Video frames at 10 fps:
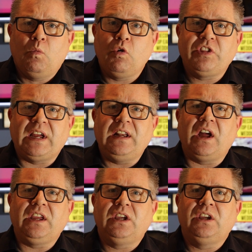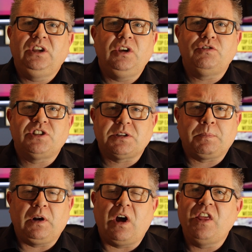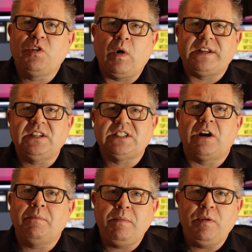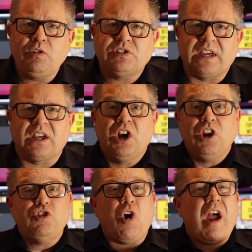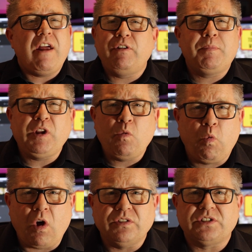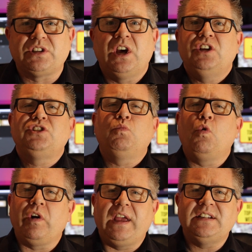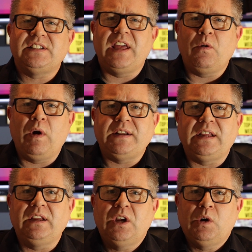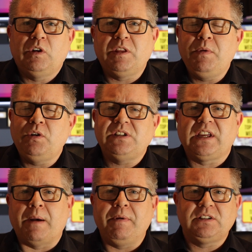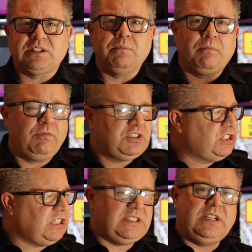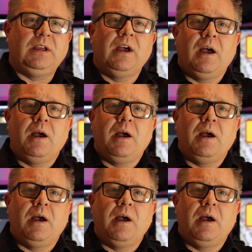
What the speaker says: Would they like you to supply the wedding ceremony music? Not everybody wants to walk into their wedding with the music coming some shitty